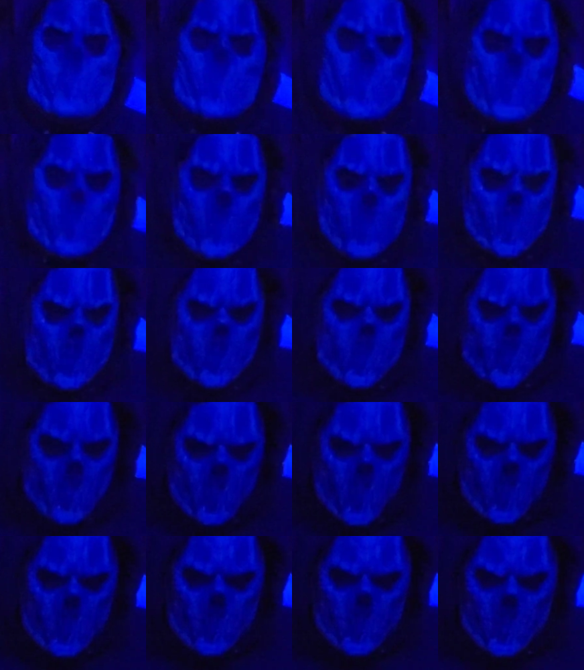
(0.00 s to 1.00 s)
Trevor
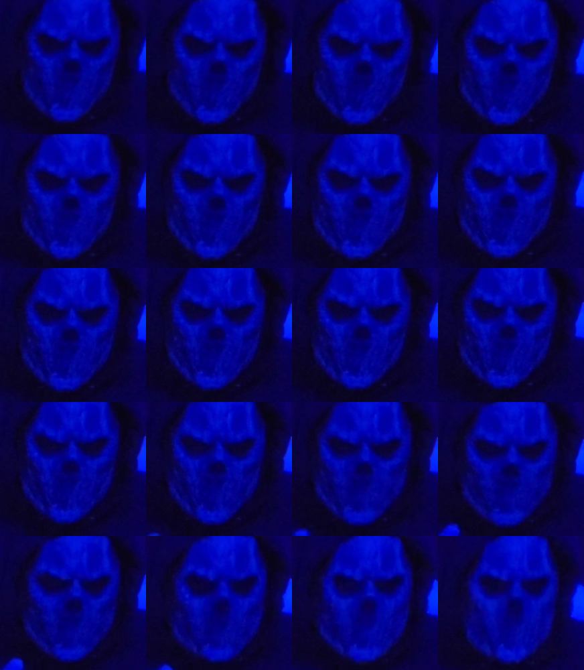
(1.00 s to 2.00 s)
Lawrence
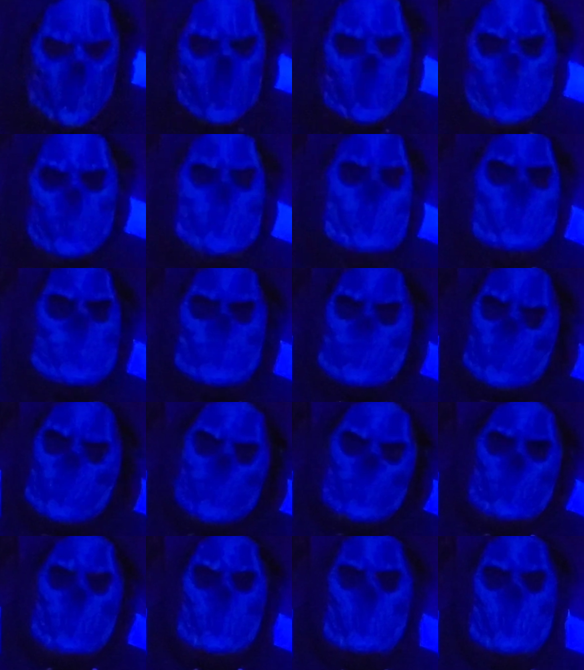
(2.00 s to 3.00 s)
is not like that.
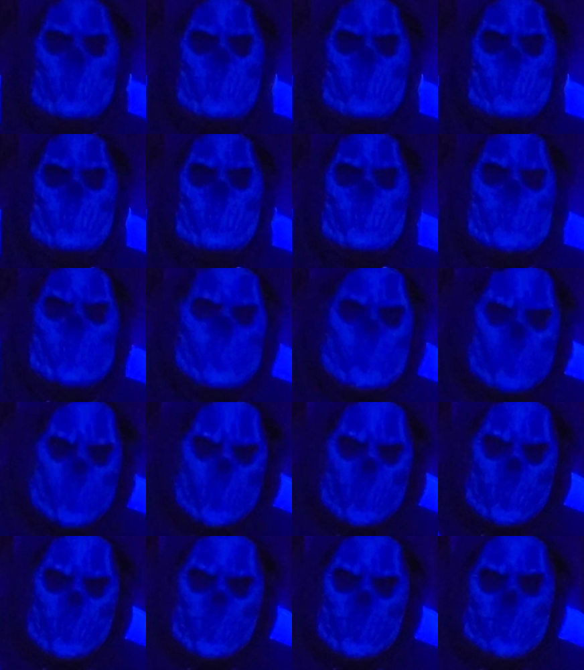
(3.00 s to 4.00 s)

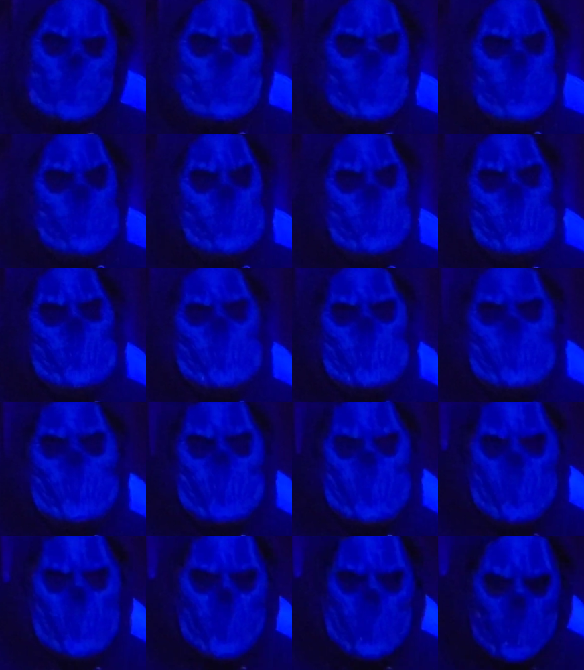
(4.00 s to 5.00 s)
Daniel Jones is
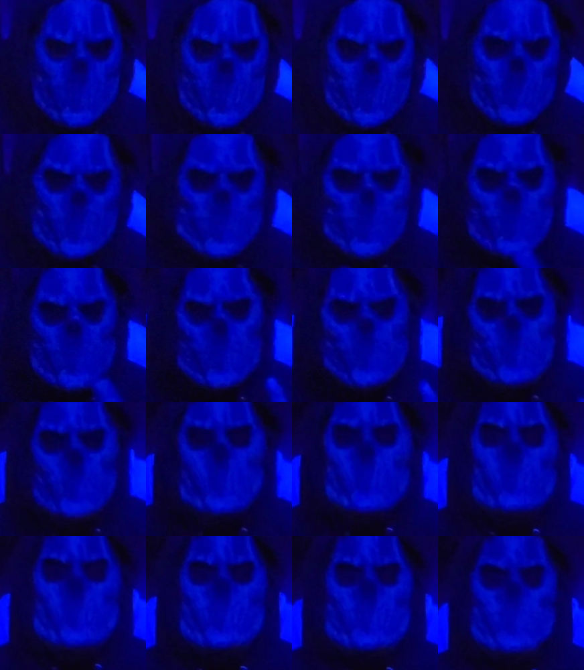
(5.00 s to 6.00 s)
like that. The
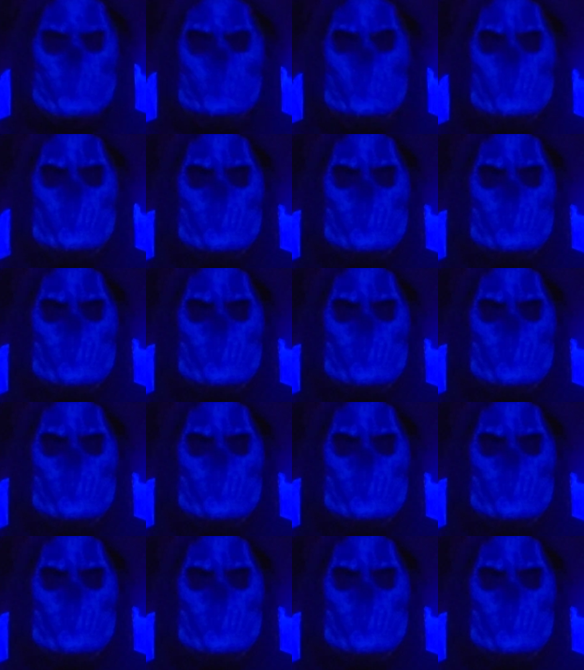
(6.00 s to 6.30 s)
problem with Daniel